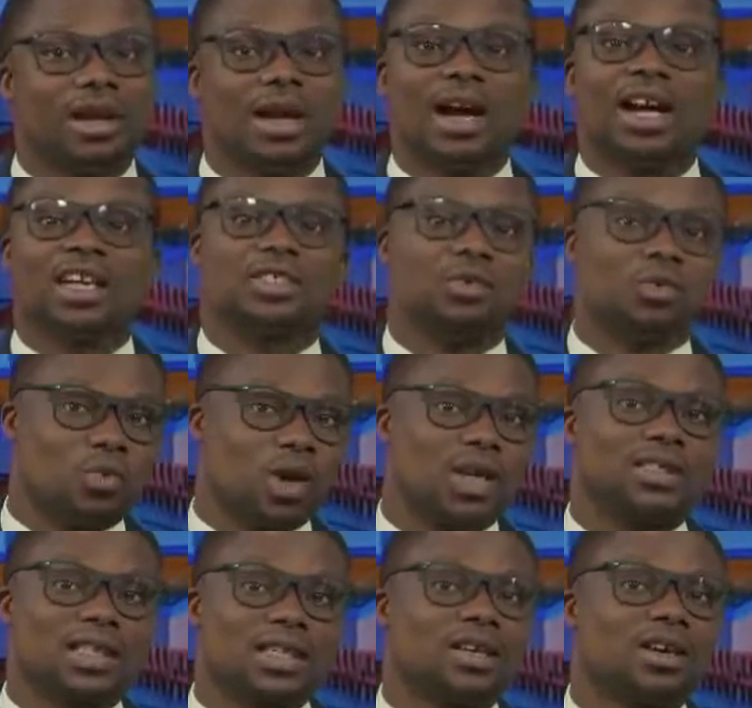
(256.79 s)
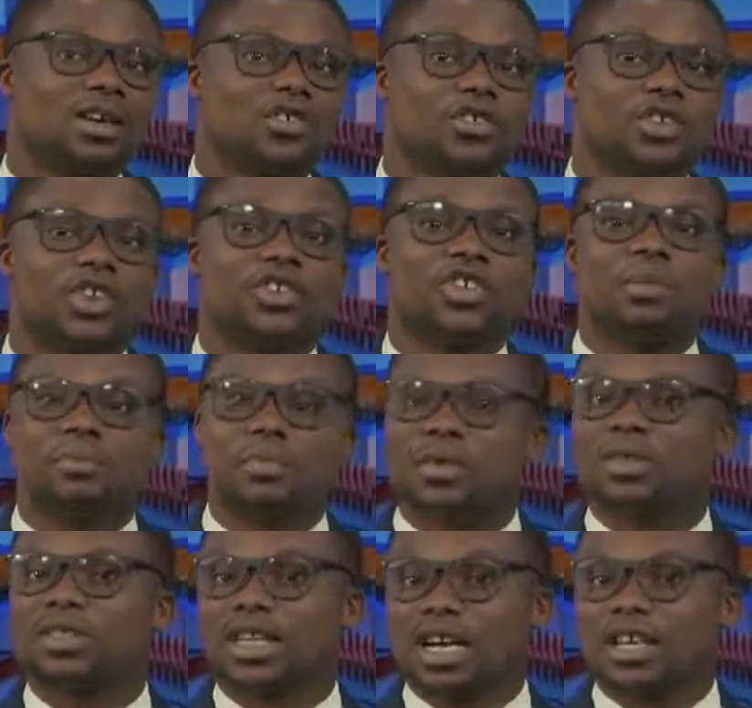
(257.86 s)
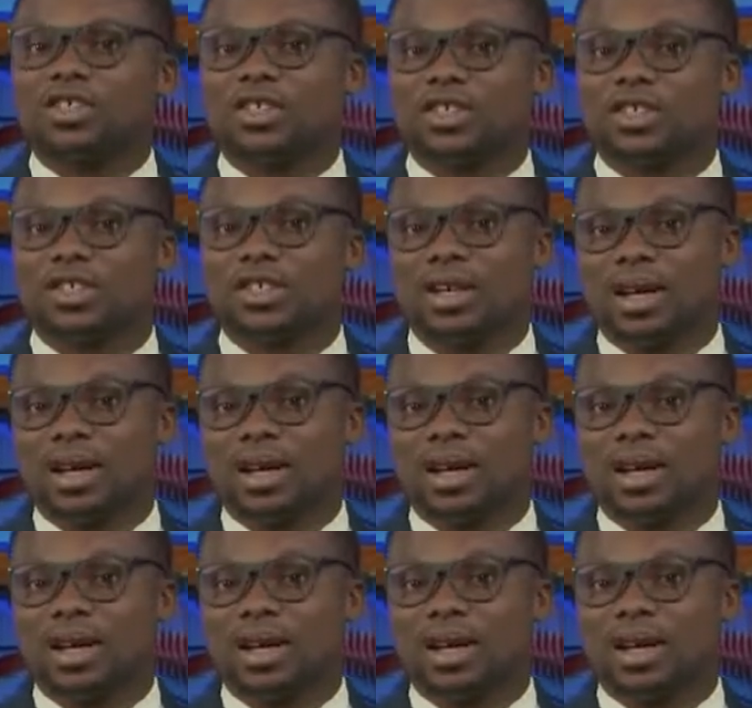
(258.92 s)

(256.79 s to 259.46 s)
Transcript: as Western countries impose sanctions